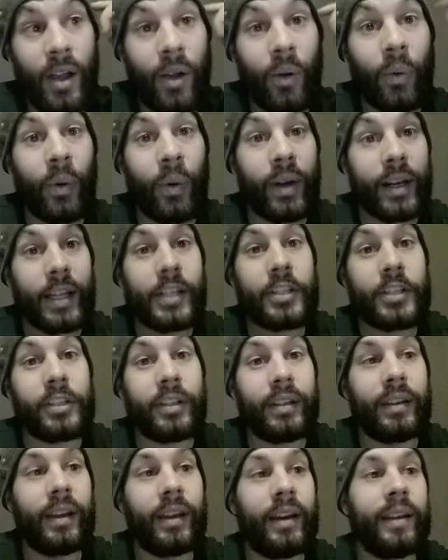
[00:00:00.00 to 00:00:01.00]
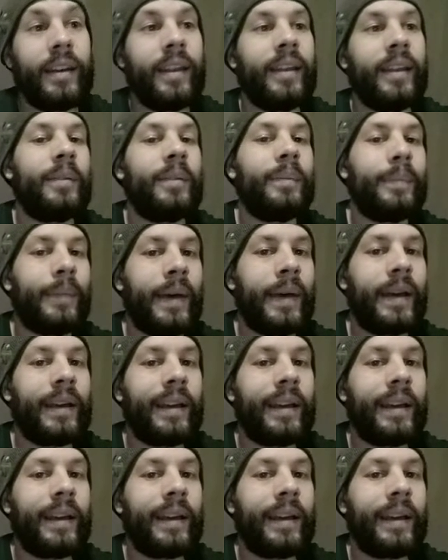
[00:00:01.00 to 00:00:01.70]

What I should have done, and my